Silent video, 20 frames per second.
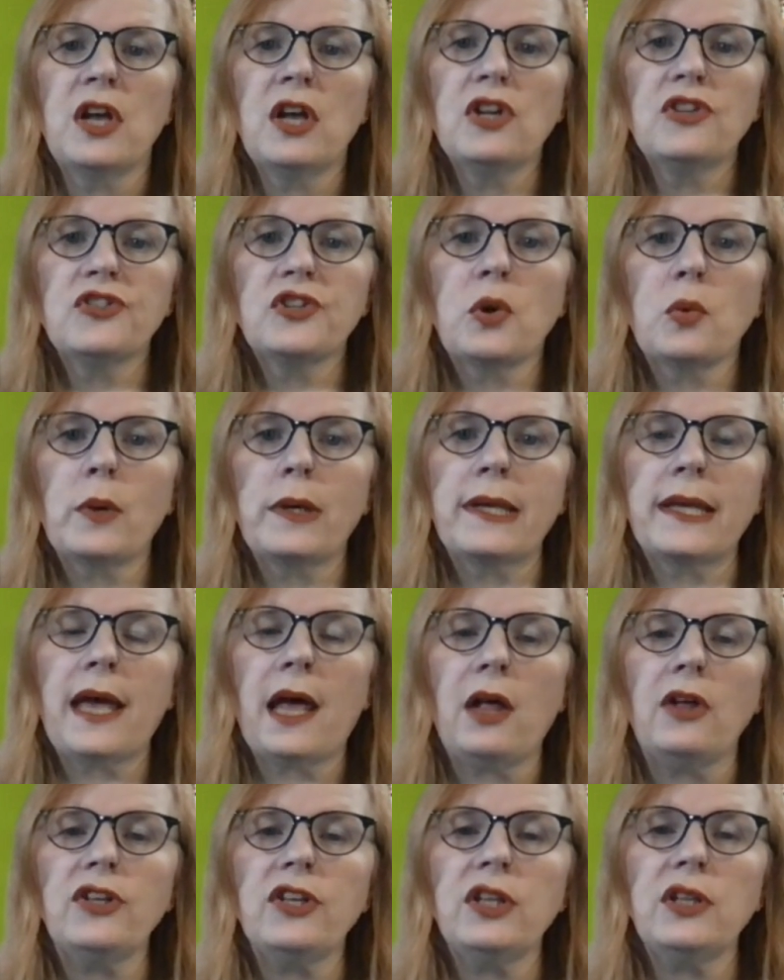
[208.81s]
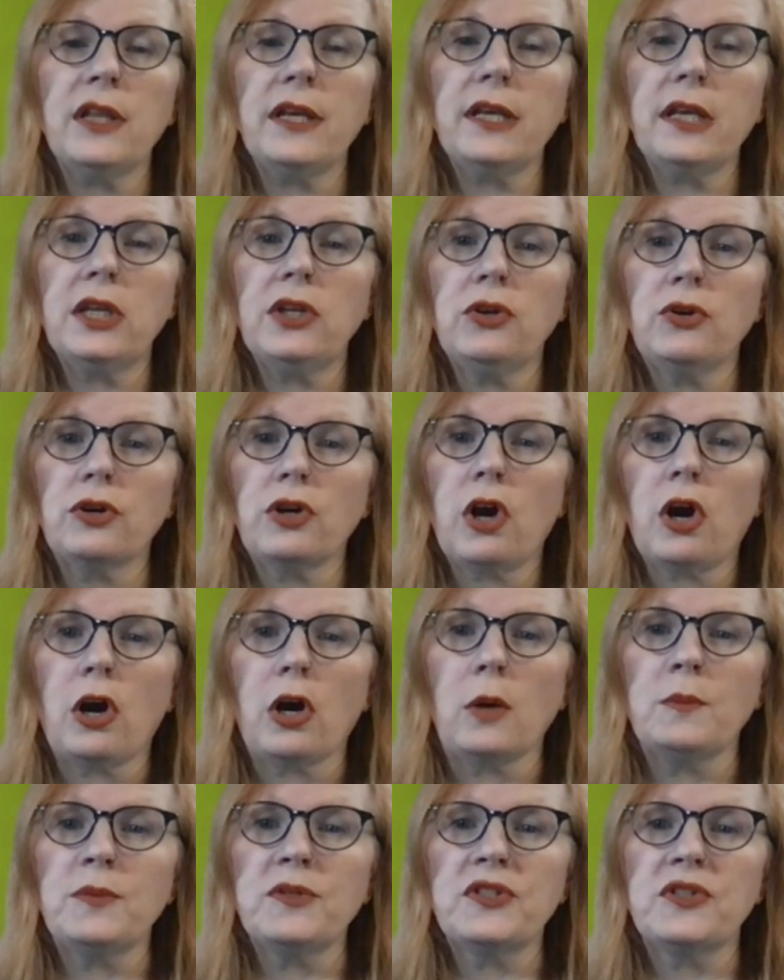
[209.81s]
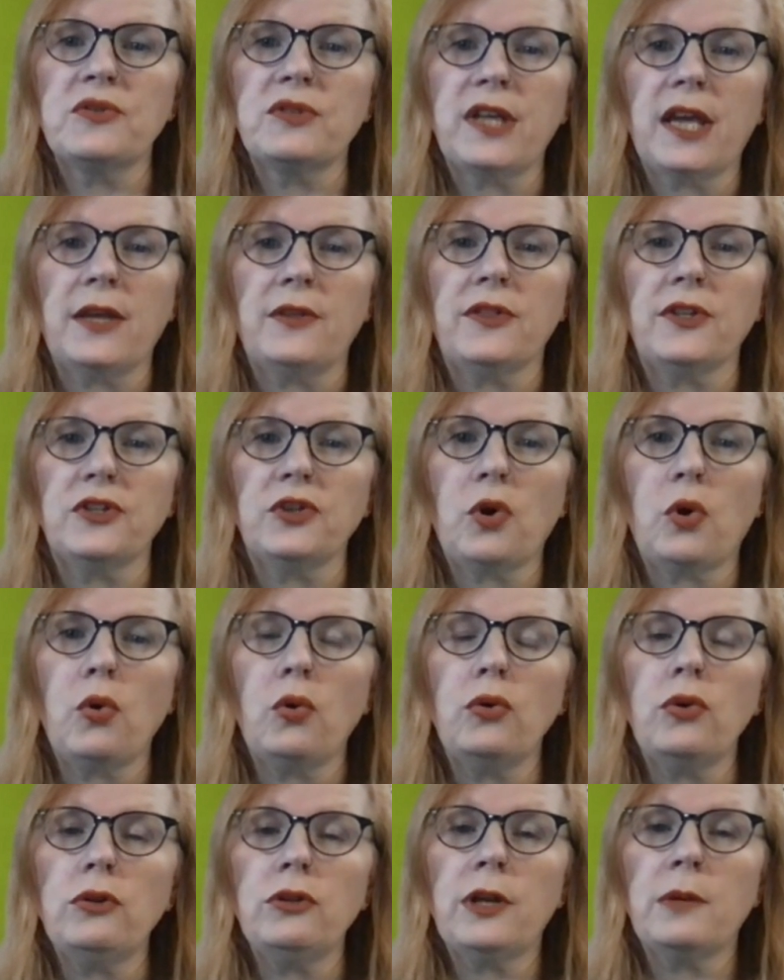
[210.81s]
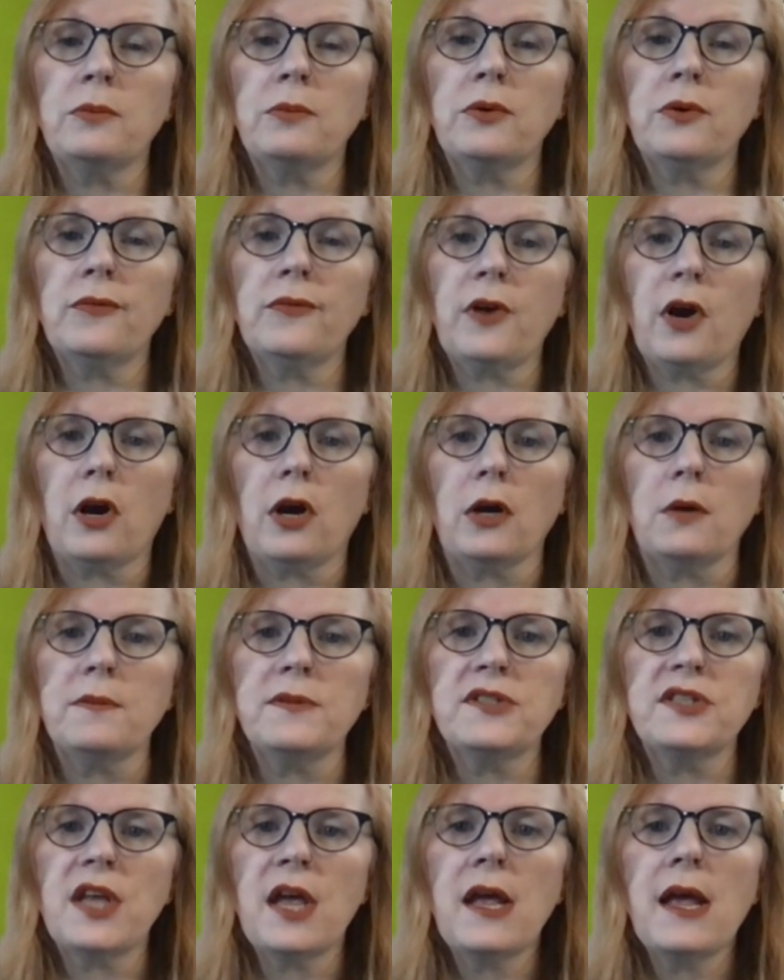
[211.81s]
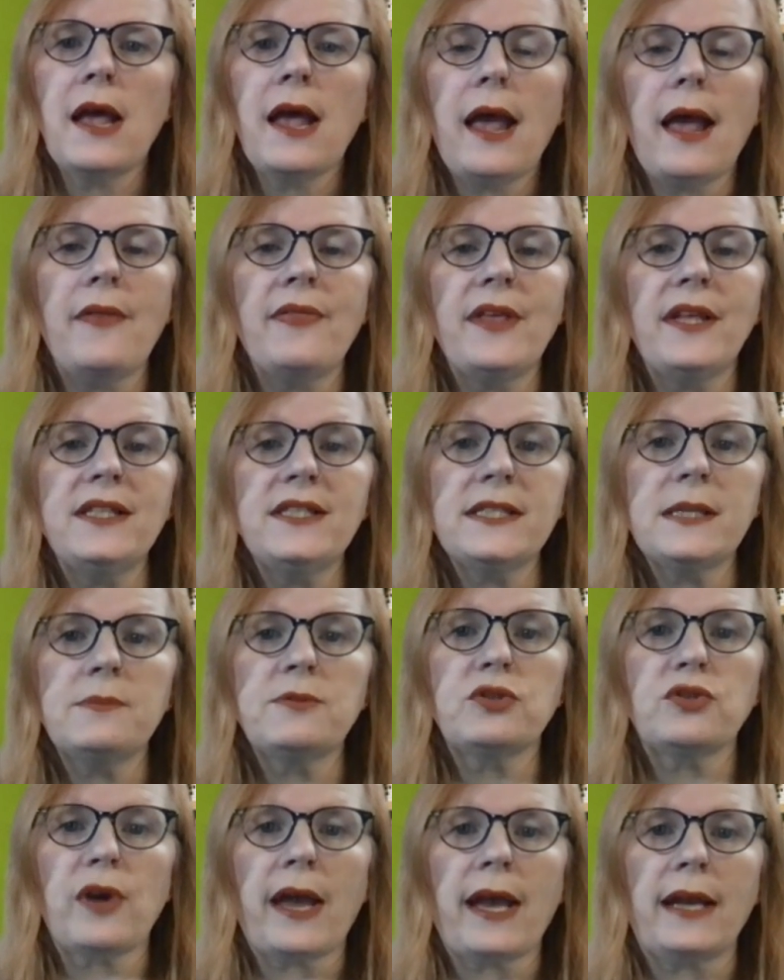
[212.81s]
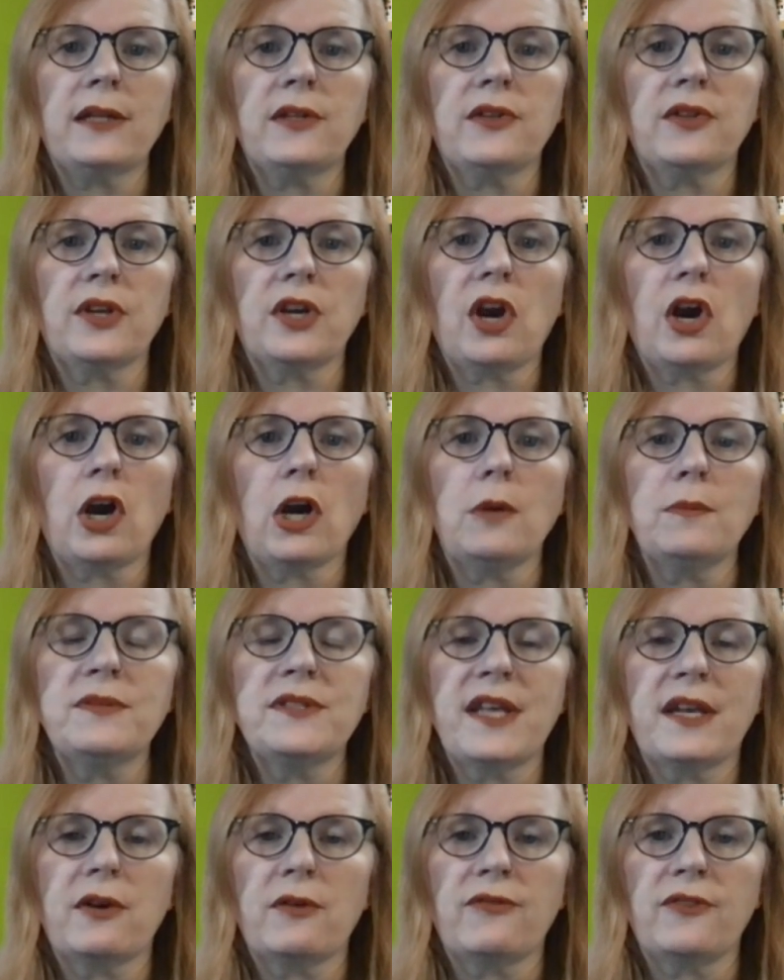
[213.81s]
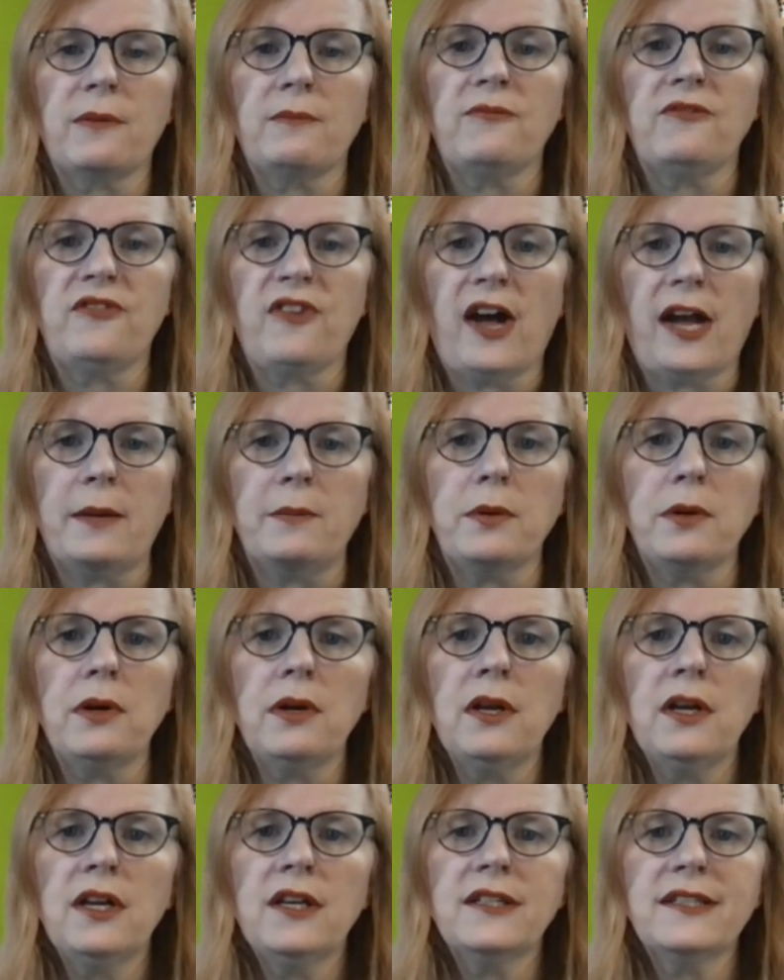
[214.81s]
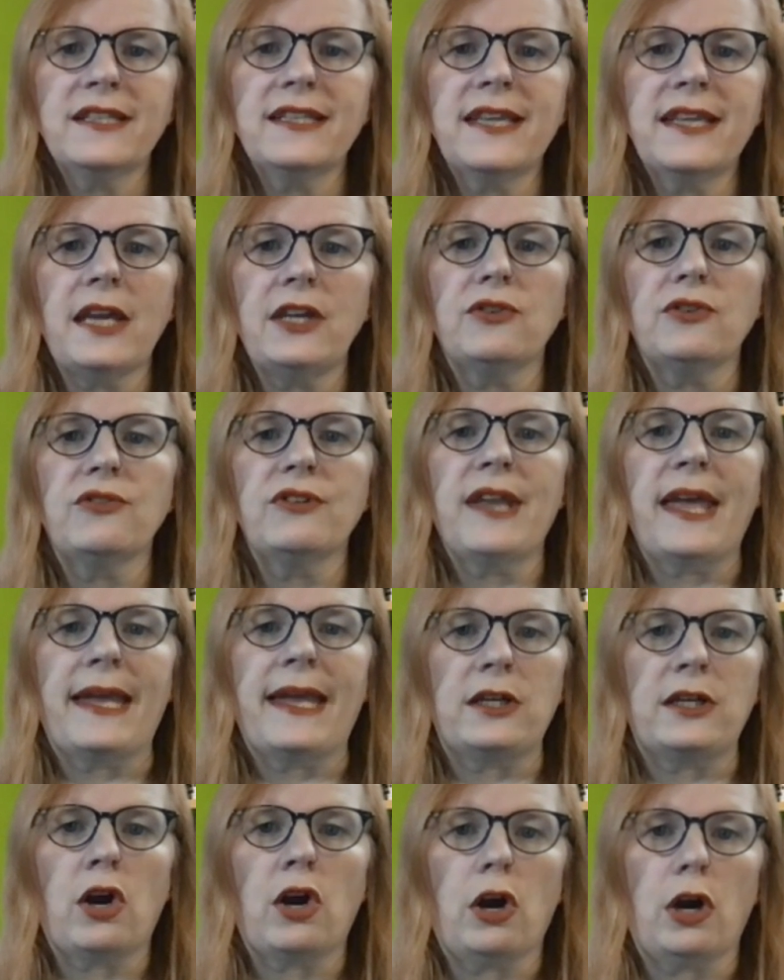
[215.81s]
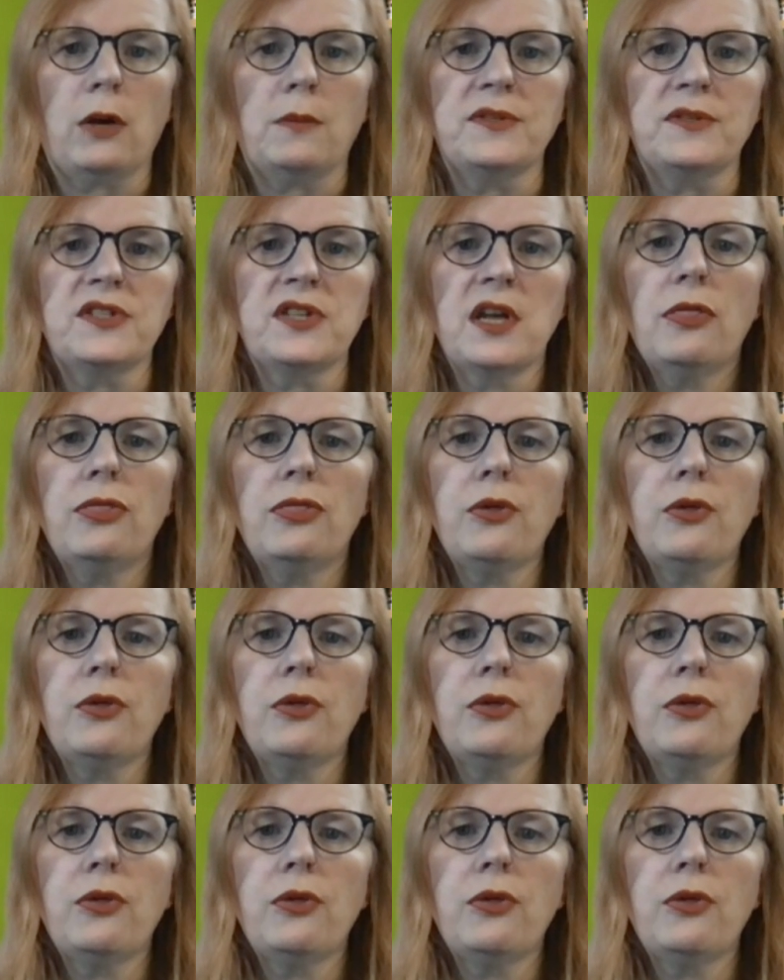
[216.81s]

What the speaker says: So when calculating your carbs, you take the total number of carbs and then subtract the carbs that are from fiber to get your net carbs.